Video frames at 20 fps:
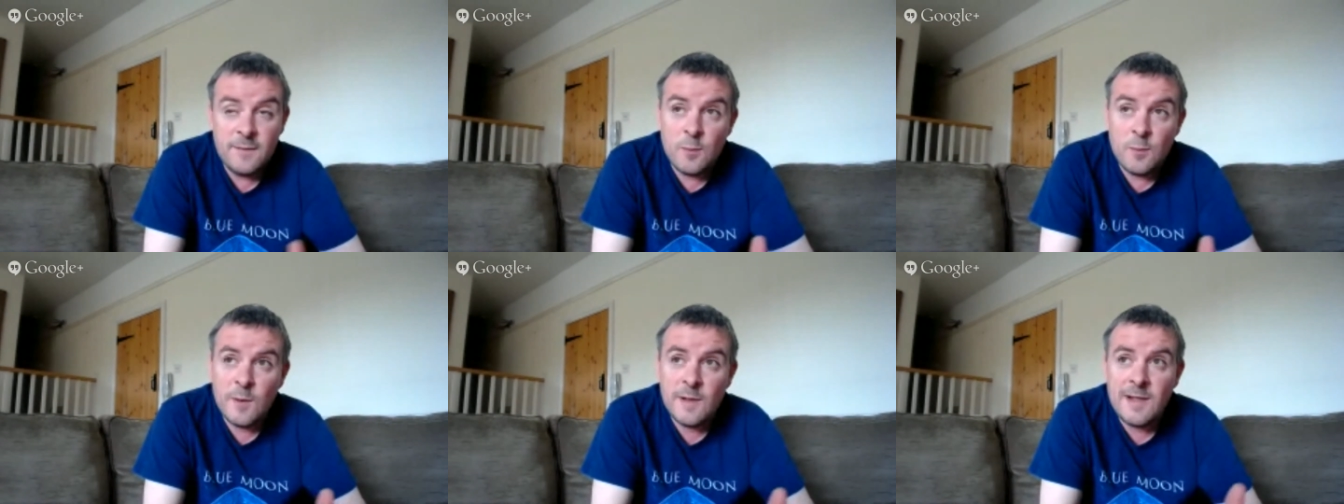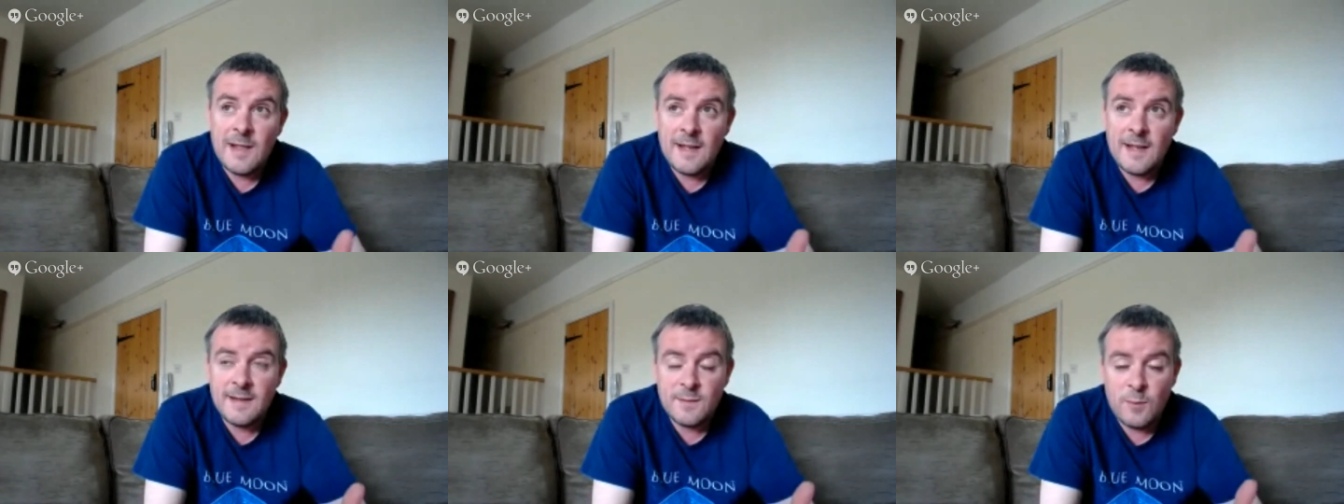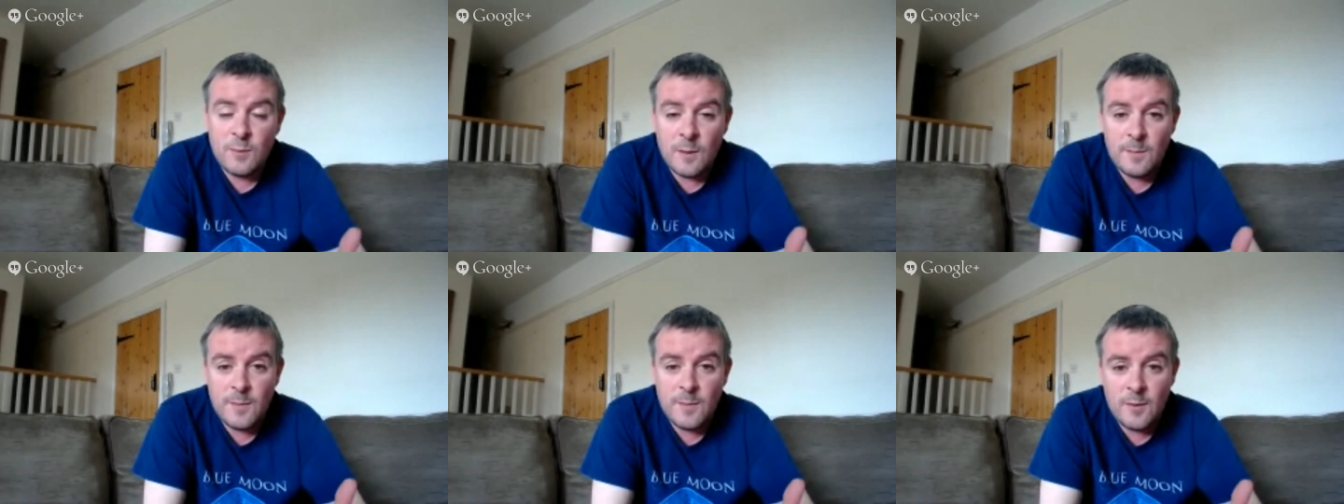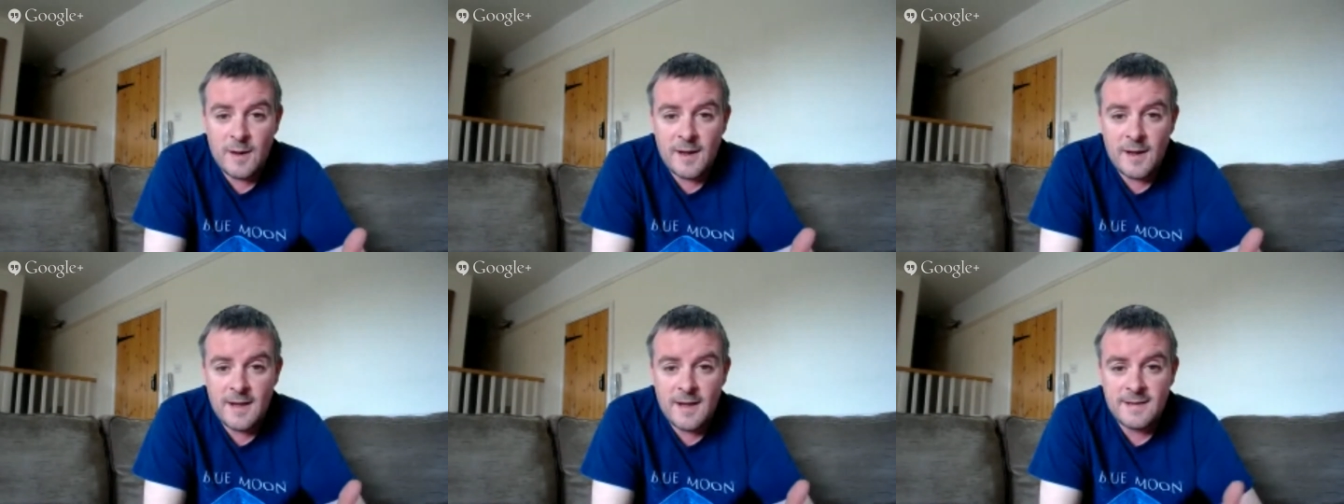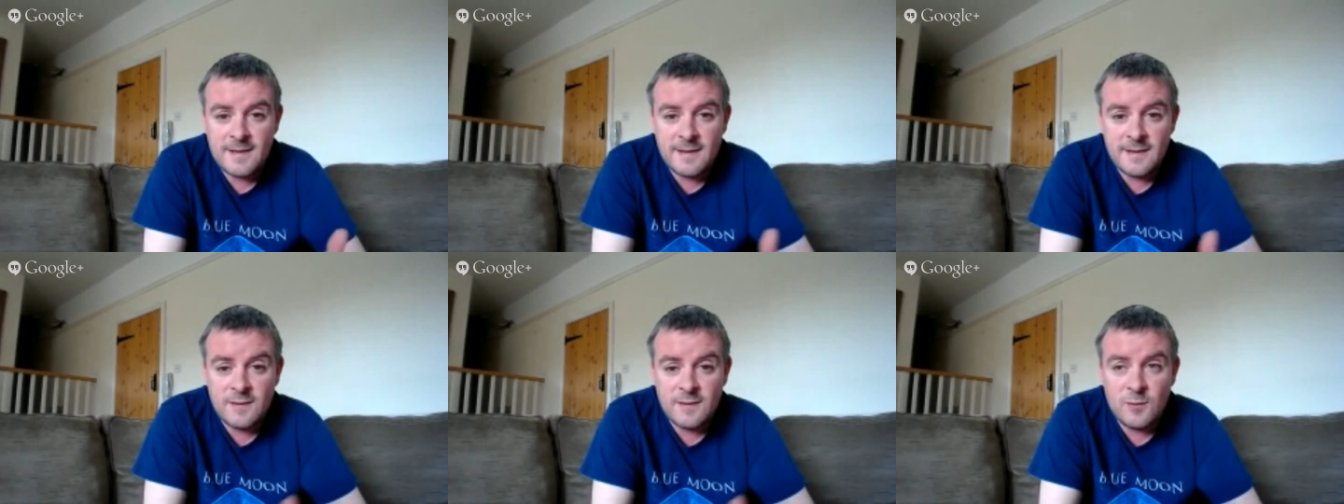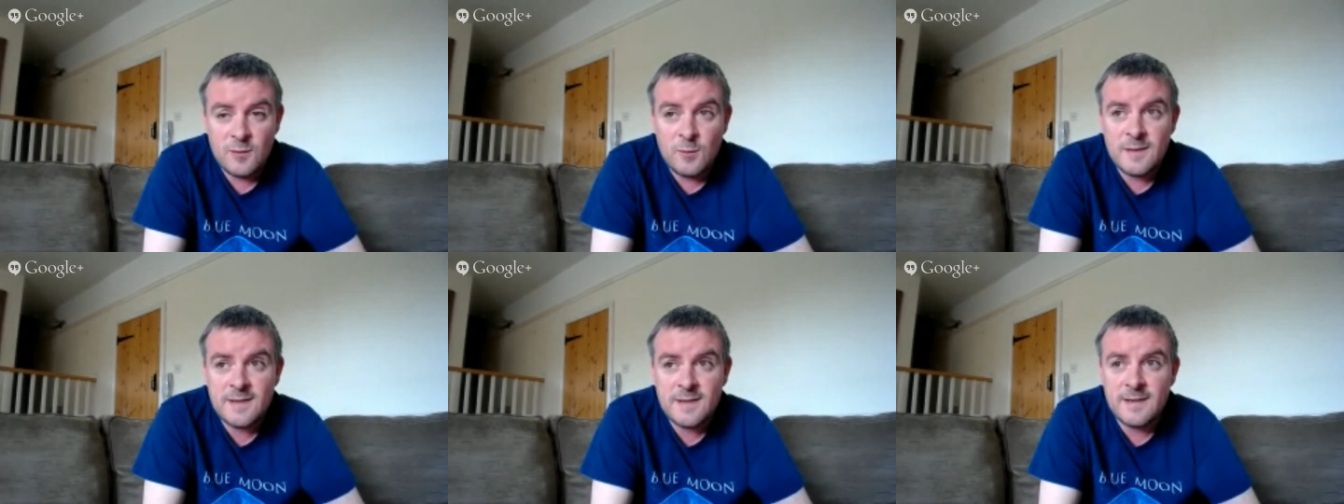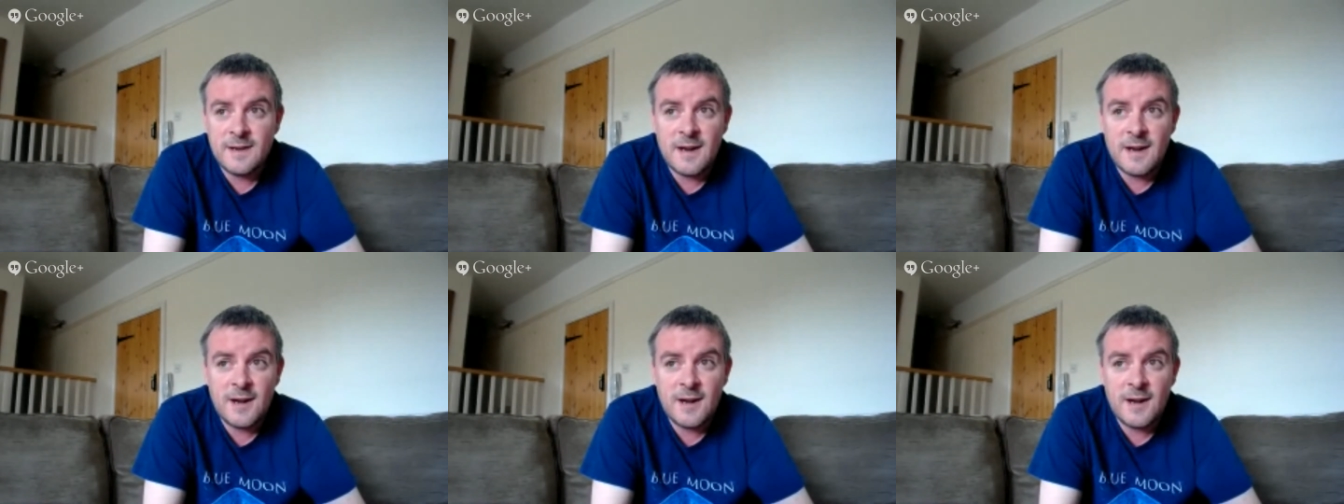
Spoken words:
Even with late swap, though, I guess there's always